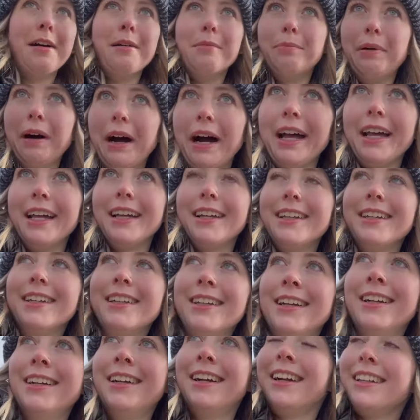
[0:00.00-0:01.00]
But
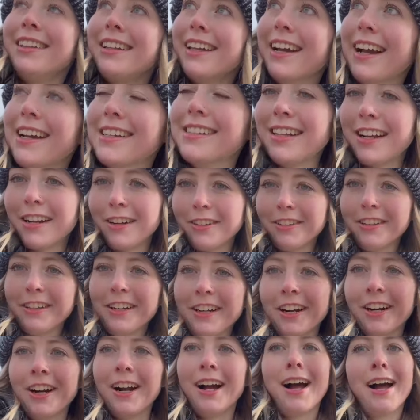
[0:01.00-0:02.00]
like I said
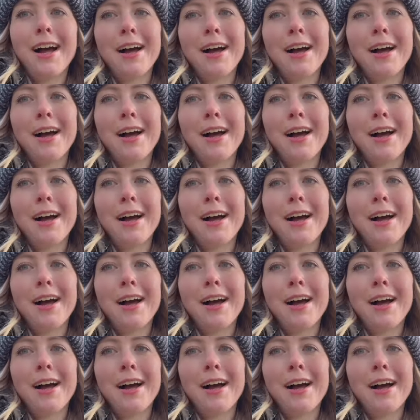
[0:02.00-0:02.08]
earlier,